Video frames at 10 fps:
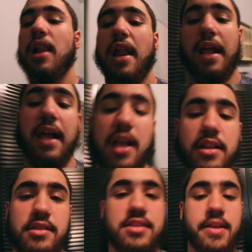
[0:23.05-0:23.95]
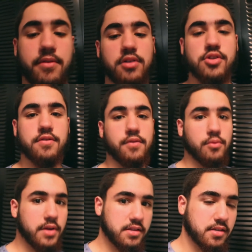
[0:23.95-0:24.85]
Like, I got the 700s for
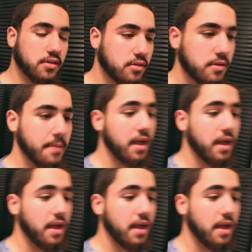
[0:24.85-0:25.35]
retail.